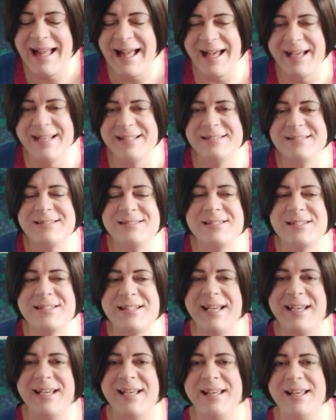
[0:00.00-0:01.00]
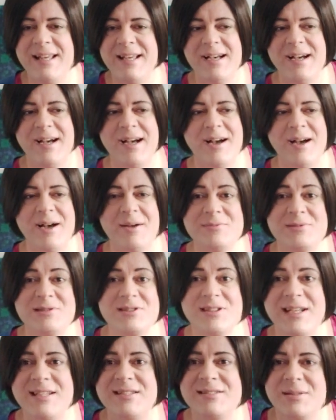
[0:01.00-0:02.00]
and today's
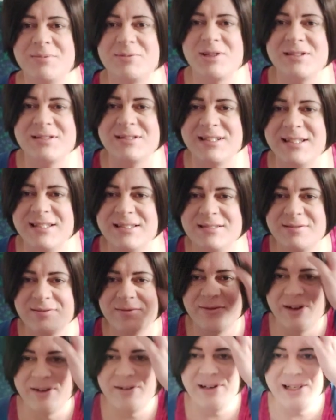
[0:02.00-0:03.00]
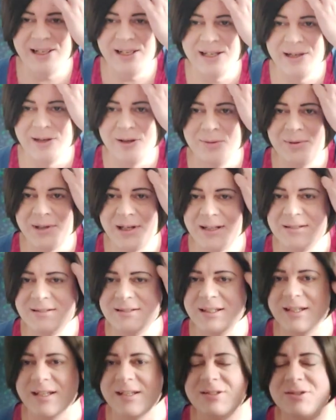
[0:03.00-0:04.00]
subject is very
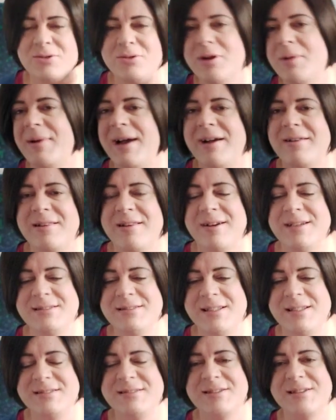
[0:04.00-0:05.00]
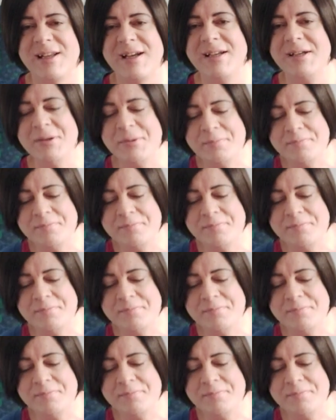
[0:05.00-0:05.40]
illuminating. It's all about lighting today.